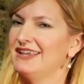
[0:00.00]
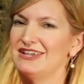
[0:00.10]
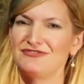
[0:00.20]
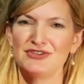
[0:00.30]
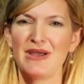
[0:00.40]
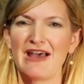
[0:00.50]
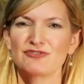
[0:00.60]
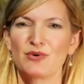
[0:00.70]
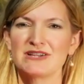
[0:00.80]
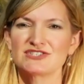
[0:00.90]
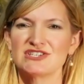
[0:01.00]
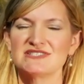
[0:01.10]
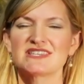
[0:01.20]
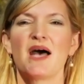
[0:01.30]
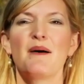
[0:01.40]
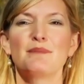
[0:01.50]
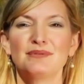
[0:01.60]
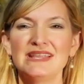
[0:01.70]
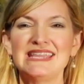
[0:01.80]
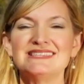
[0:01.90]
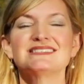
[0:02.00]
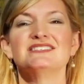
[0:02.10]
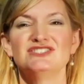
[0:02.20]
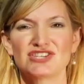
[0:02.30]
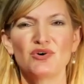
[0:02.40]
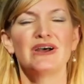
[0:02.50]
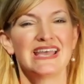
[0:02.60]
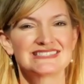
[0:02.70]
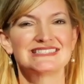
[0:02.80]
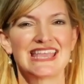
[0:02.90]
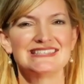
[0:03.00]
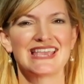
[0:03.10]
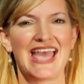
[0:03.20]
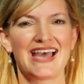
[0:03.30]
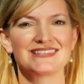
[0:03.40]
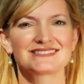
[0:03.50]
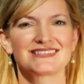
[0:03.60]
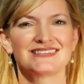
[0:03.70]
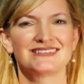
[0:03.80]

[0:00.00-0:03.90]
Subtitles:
If you have questions, please don't hesitate to ask.